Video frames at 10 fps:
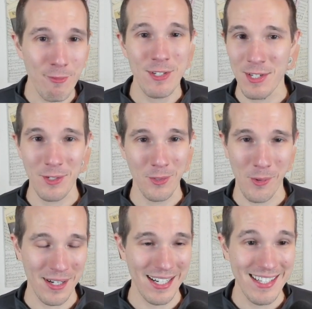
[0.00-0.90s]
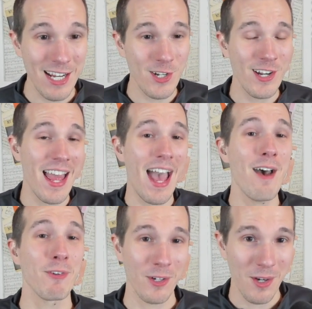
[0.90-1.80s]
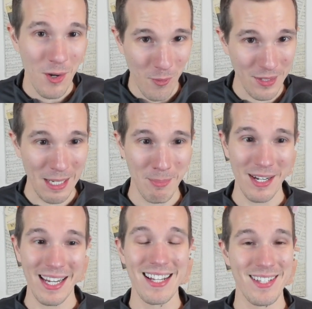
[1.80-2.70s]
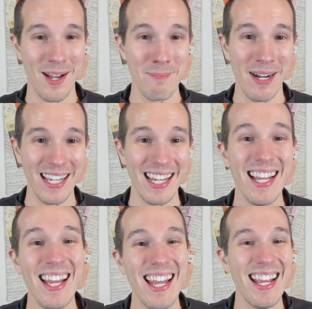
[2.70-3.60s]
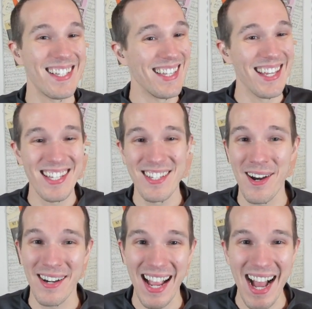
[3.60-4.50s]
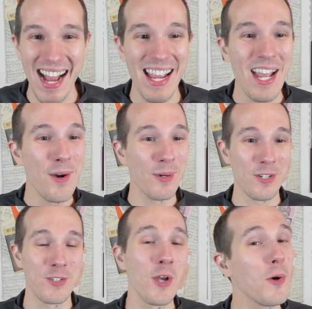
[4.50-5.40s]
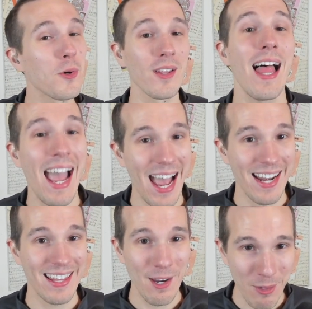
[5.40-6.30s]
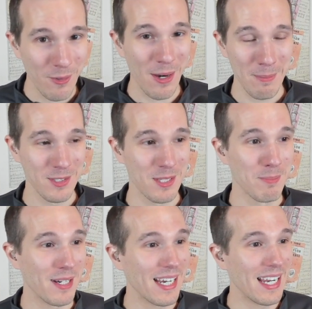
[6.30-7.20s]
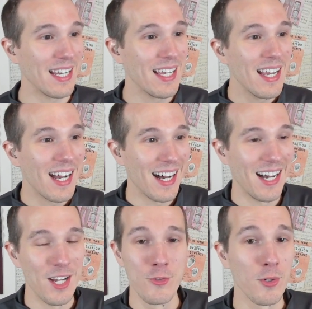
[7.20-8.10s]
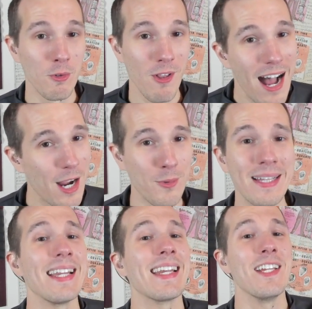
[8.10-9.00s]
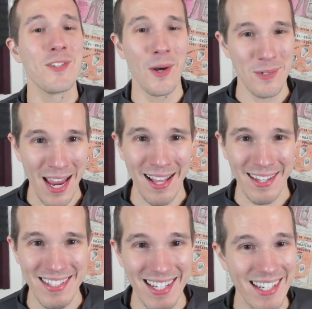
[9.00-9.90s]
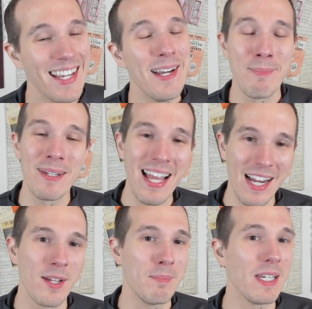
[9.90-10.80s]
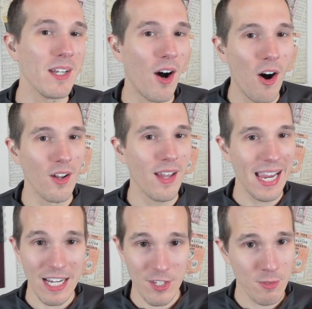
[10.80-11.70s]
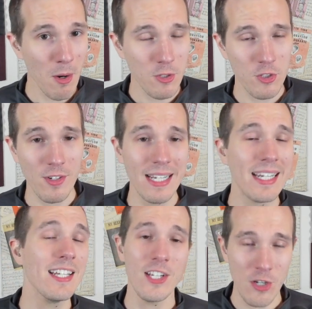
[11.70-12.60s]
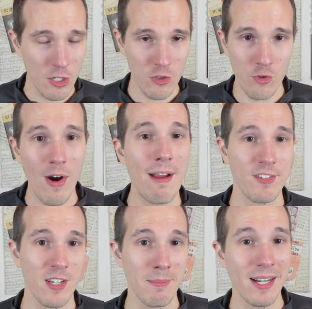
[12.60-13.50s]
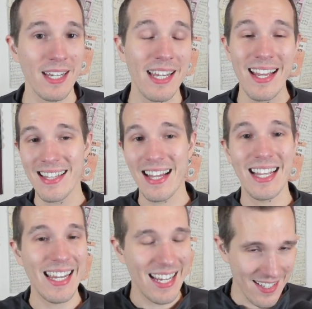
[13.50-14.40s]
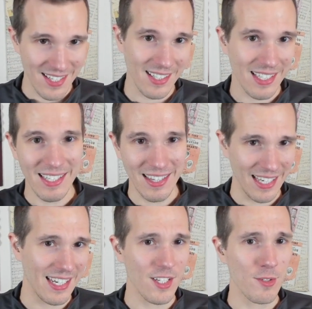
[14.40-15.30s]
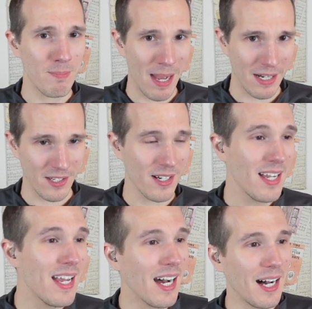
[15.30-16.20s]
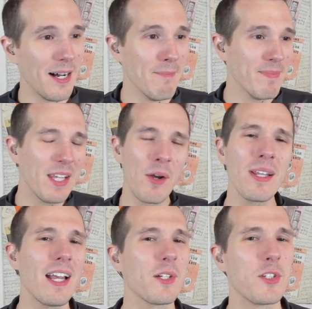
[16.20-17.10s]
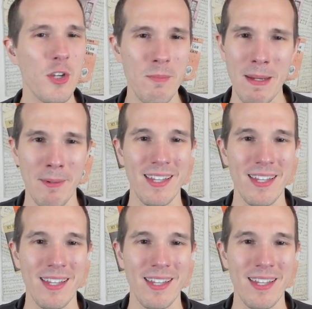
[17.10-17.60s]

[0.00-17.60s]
every single organization ever when they bring in somebody. This is our guy. We're so glad that we were able to bring in Drew Lock. We think he's so talented, but that could be all a smokescreen to just draft somebody that they instantly think is better. The only other two